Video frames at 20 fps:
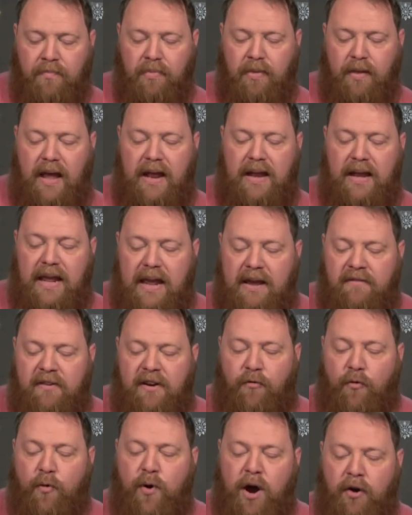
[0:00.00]
And even
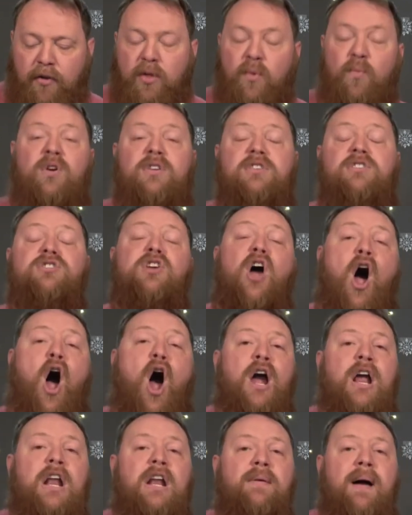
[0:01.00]
if we aren't the ones
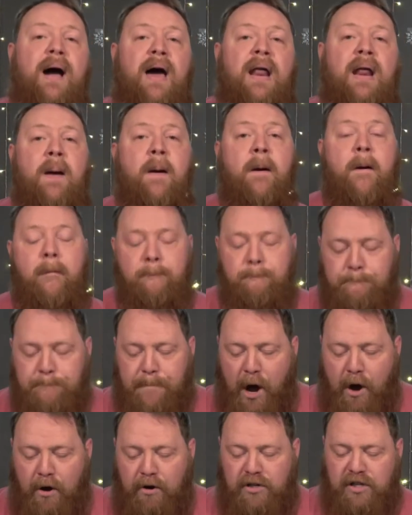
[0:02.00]
talking about it,
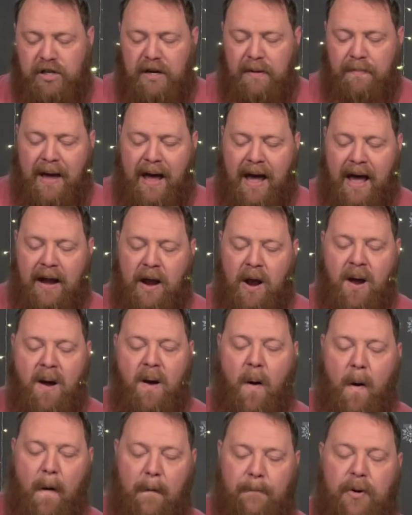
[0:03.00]
posting about it,
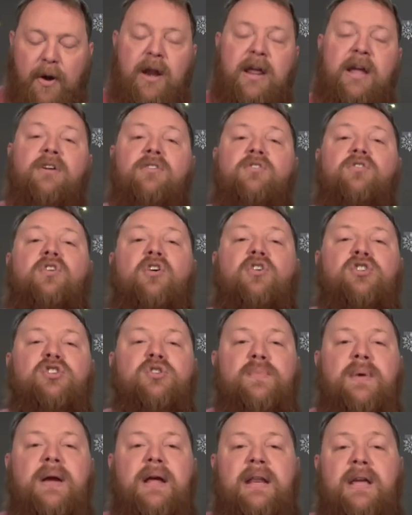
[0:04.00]
or putting on social
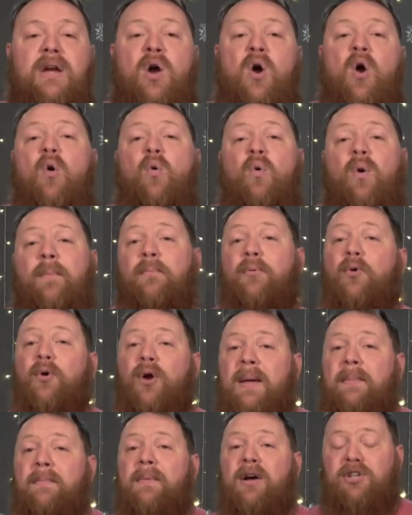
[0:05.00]
media, we're
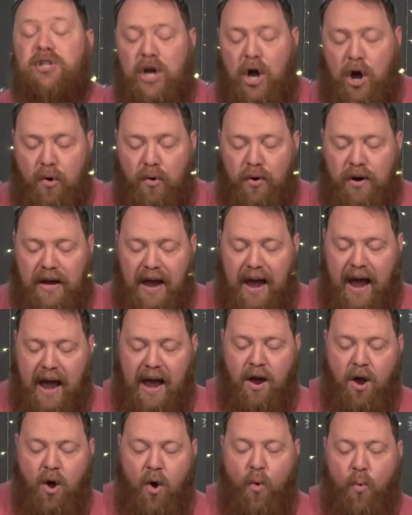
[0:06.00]
pretty much
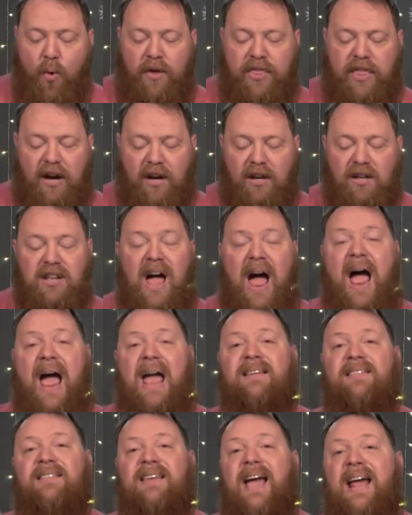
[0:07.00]
okay with our
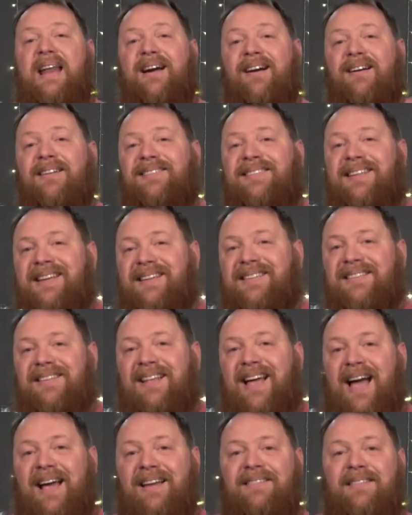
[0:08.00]
likes and our
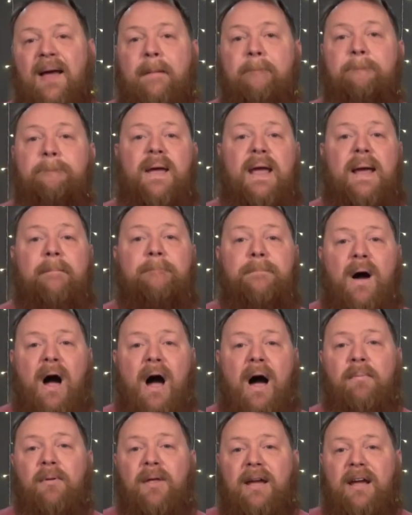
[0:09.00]
dislikes being
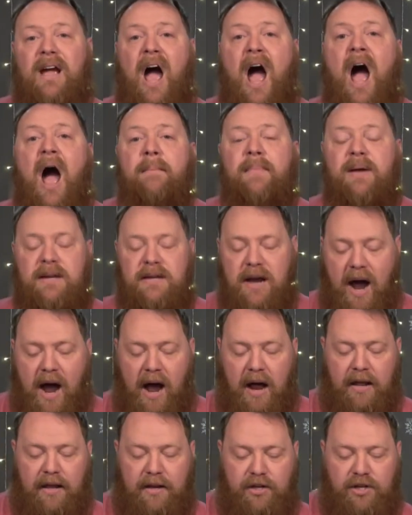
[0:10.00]
public common
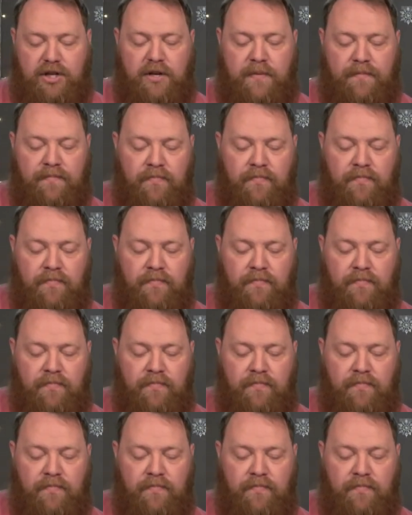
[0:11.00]
knowledge.